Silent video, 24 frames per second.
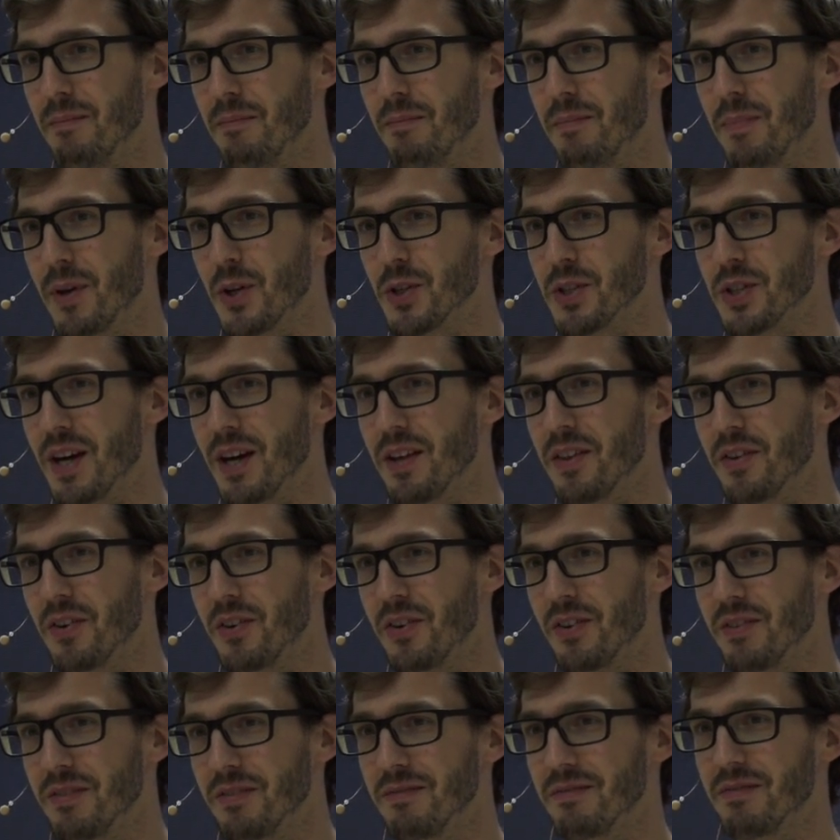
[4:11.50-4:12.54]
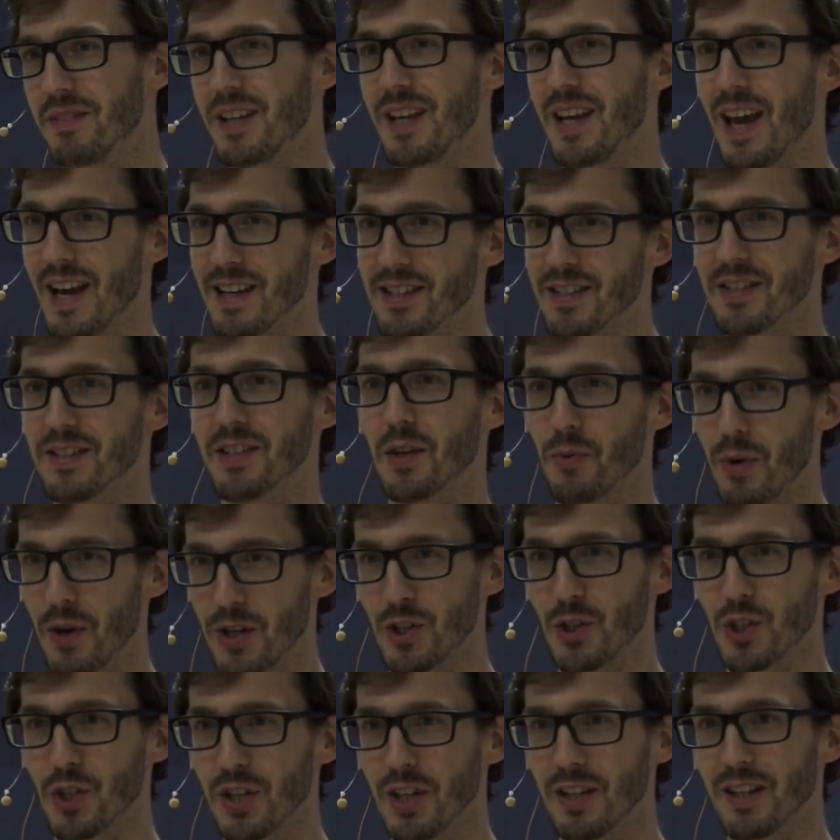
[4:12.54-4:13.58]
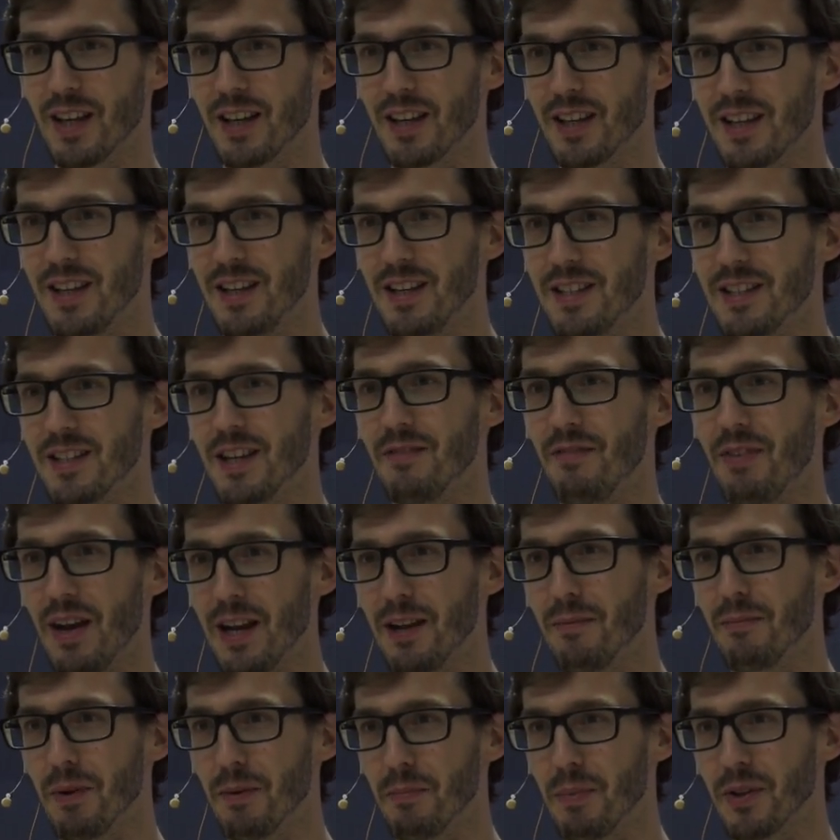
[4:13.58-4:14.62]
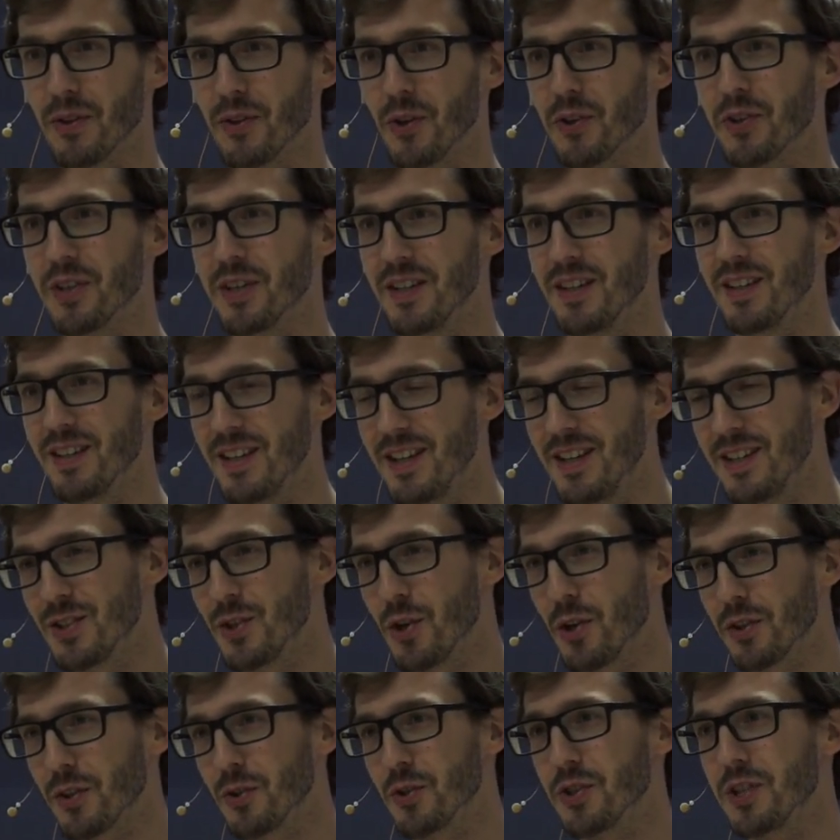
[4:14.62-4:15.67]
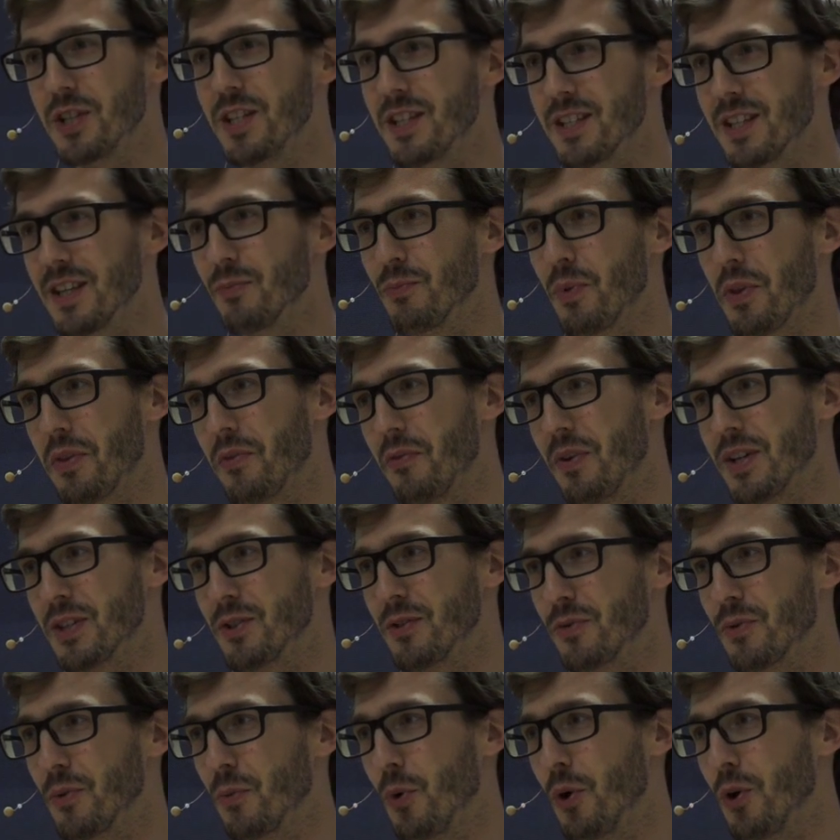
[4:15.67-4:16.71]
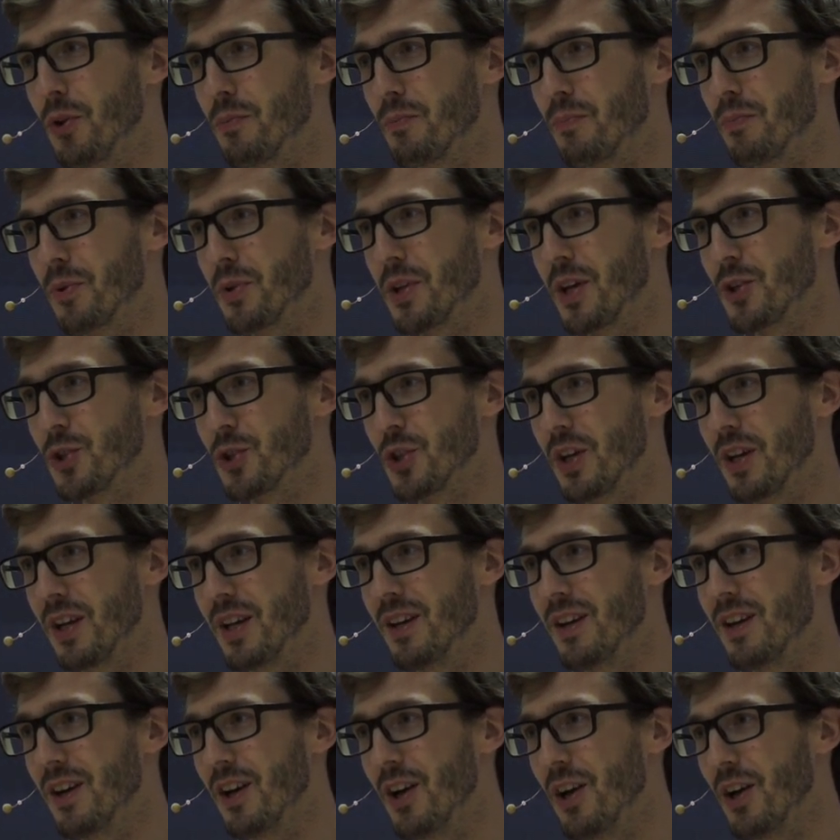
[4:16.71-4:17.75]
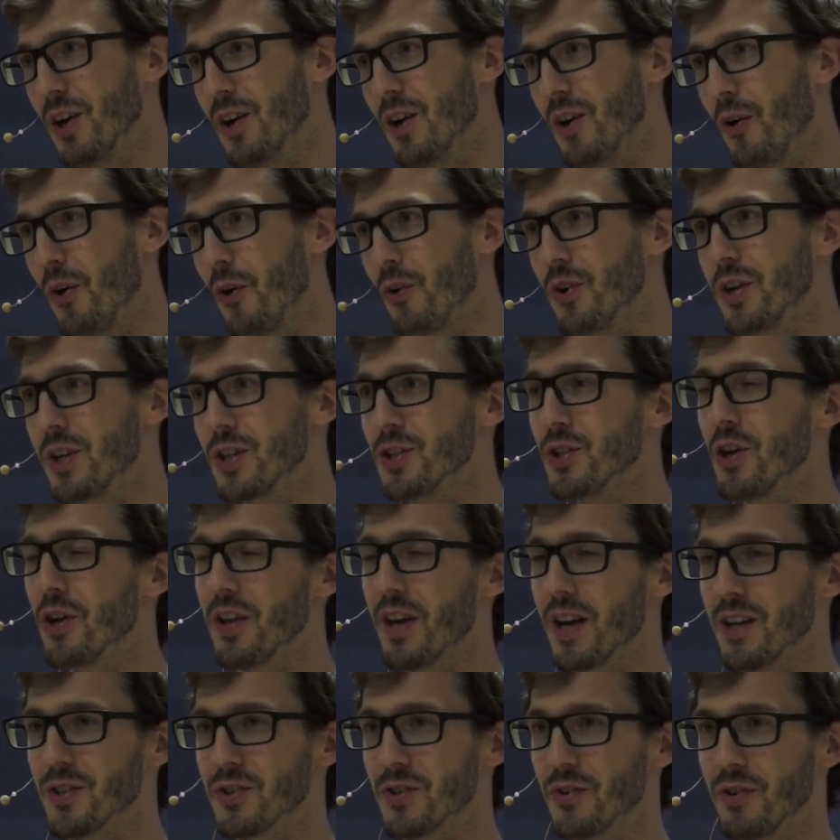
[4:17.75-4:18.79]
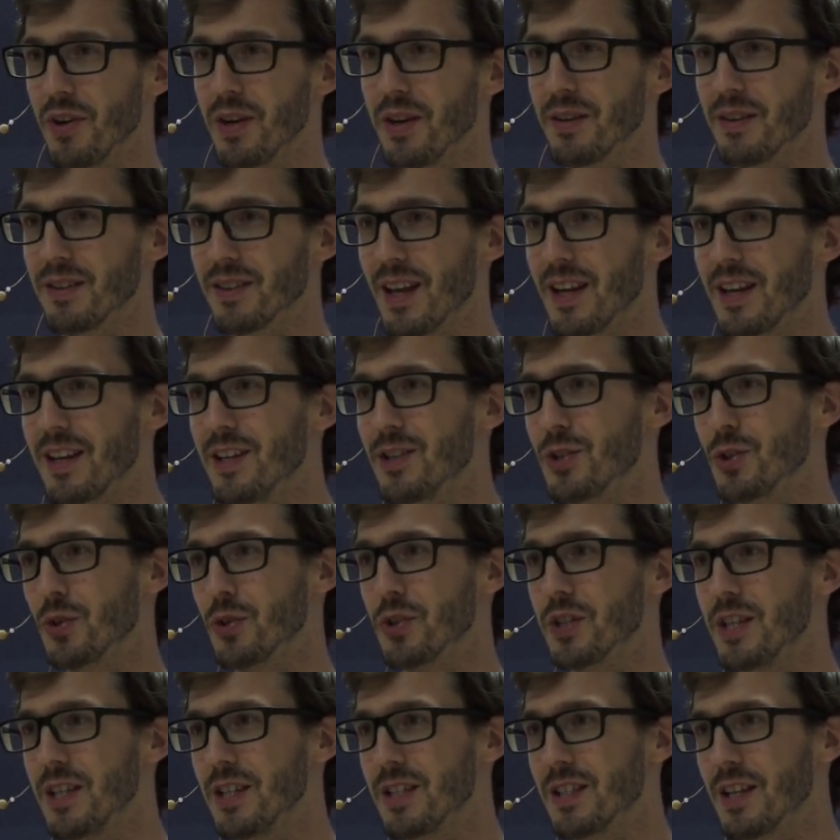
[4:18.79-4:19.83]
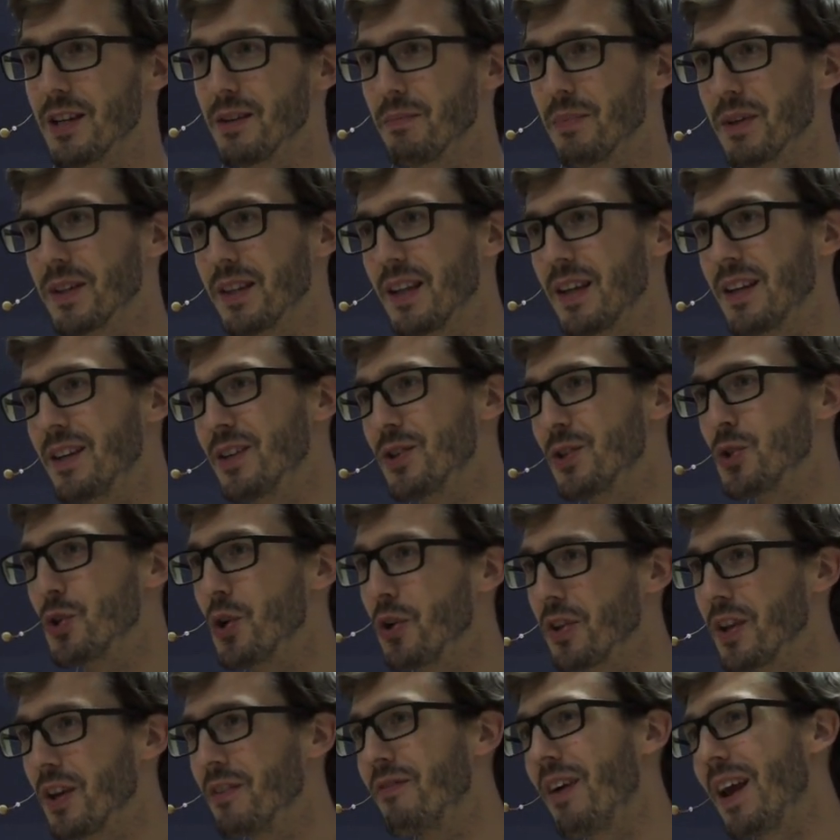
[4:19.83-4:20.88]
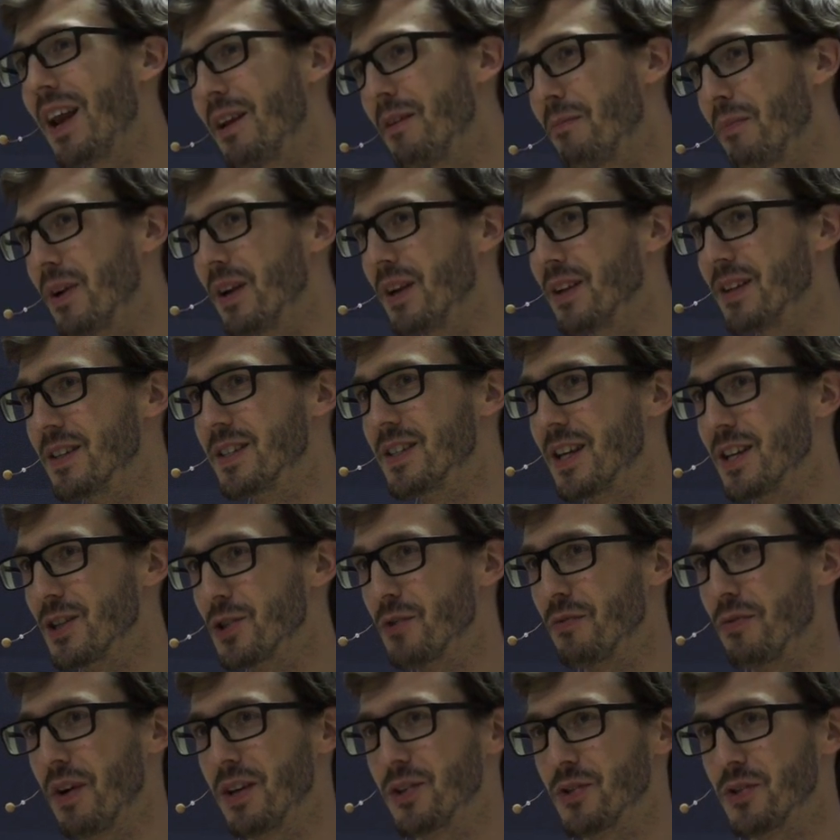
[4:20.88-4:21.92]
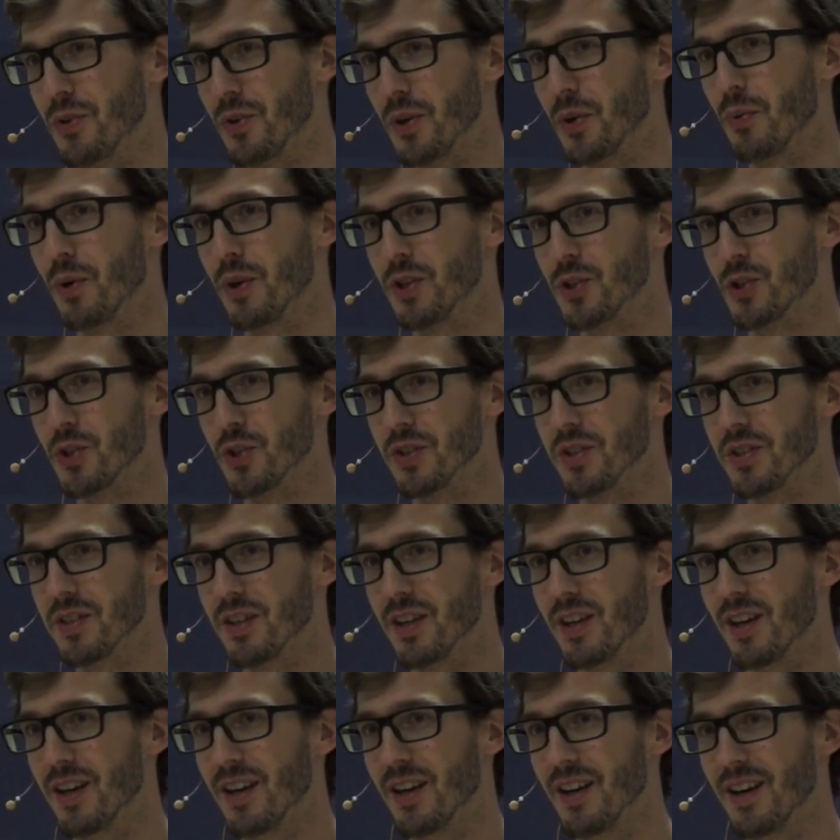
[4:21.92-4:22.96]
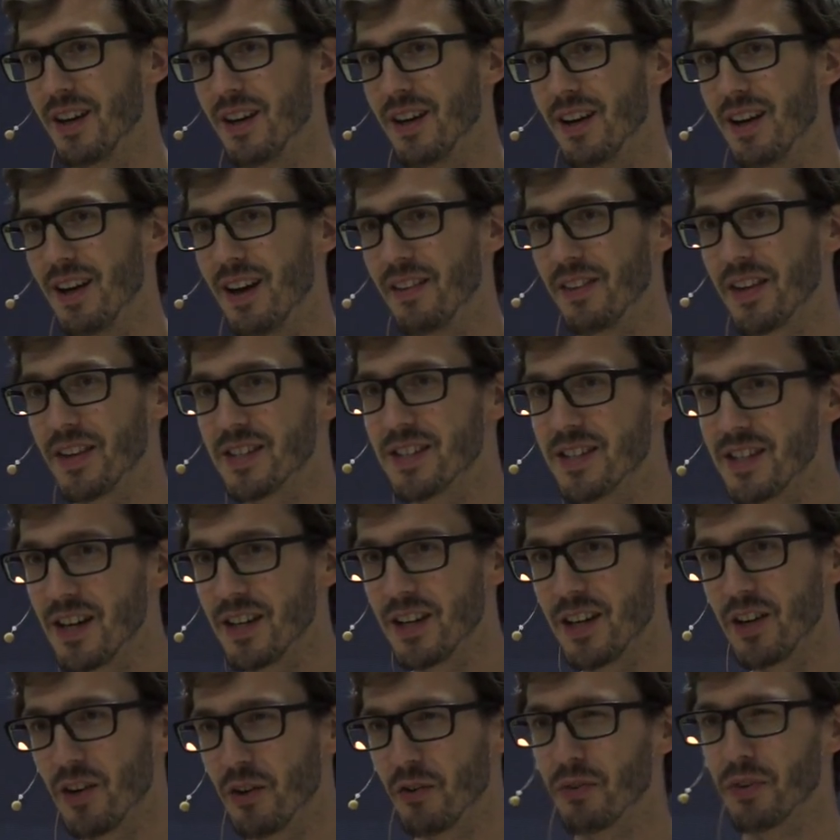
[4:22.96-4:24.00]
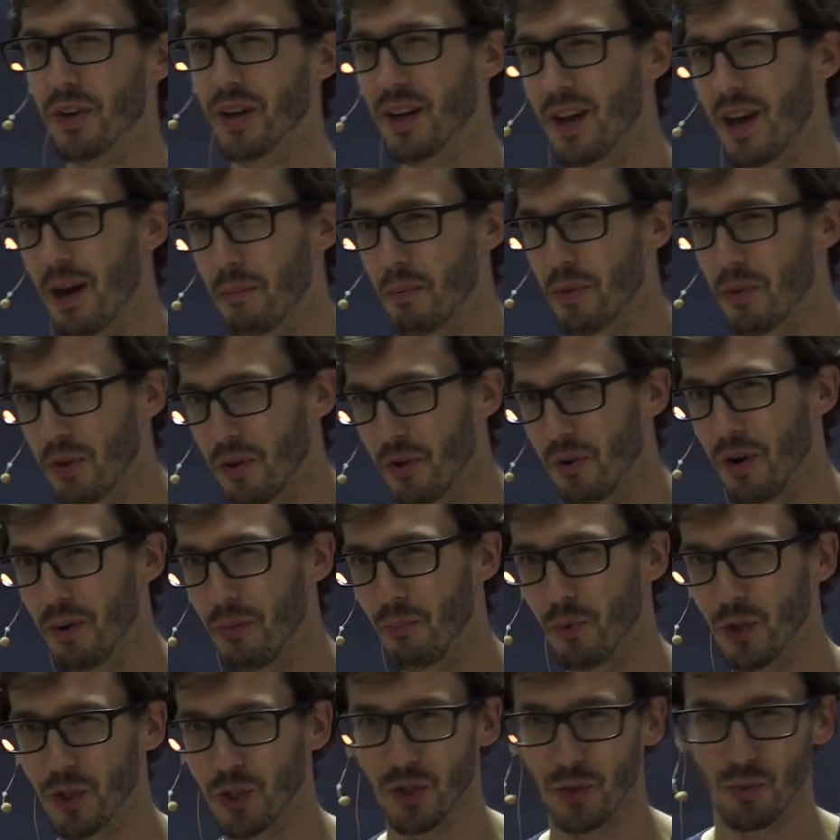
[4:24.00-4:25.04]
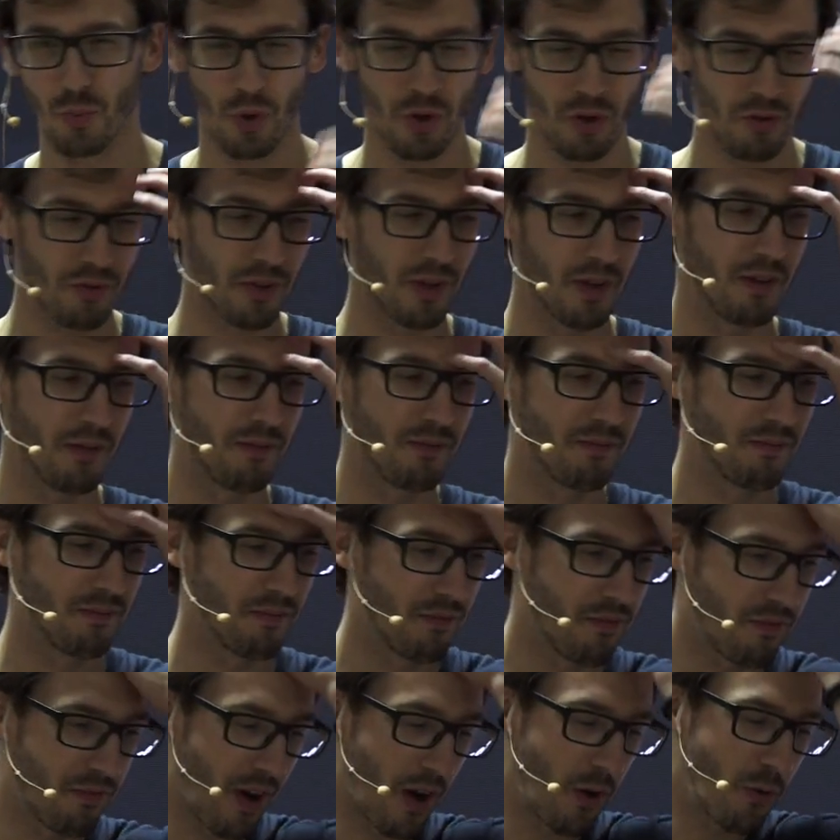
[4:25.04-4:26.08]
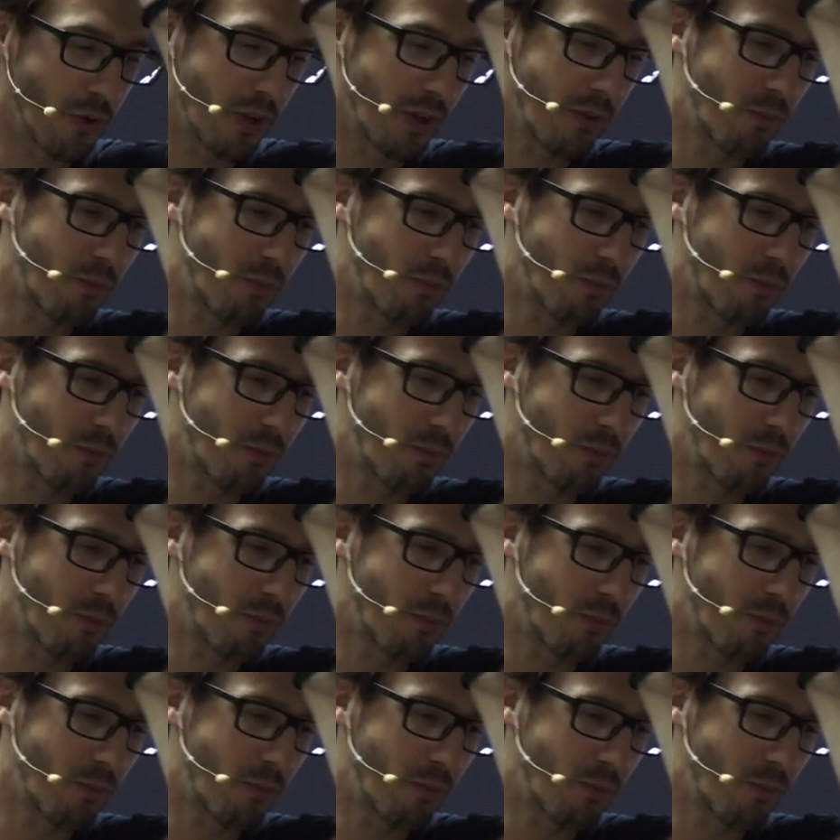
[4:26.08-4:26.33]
Because either he answers the question and then he is available, but he's not consistent with the rest of the world potentially, or he's not answering, then he's consistent, but then he's not available in the sense of answering questions. And that's the idea of the CAP theorem, which is one of the founding